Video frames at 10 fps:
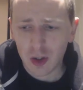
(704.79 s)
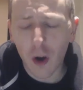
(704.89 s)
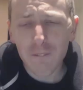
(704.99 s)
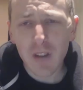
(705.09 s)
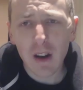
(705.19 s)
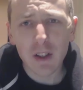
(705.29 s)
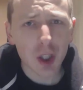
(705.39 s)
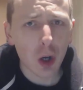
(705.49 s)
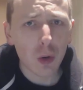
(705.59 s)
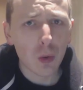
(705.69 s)
not very
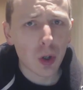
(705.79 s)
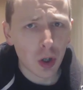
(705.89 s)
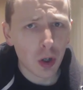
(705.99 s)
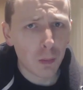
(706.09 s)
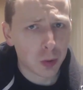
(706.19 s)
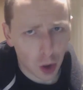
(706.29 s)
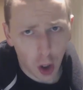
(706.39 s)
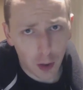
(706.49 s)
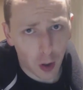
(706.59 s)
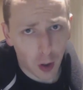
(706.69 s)
so good
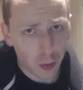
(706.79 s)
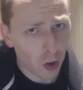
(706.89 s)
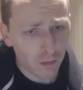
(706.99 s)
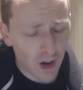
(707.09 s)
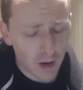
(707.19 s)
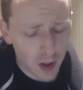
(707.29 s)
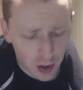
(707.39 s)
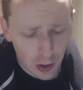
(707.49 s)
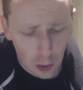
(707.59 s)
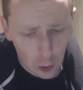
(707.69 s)
promo. Not very
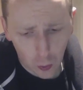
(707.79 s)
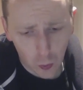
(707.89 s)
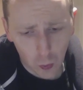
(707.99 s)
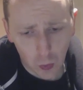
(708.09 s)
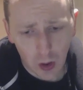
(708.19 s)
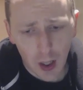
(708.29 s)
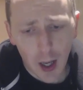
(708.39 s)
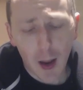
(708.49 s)
good at all.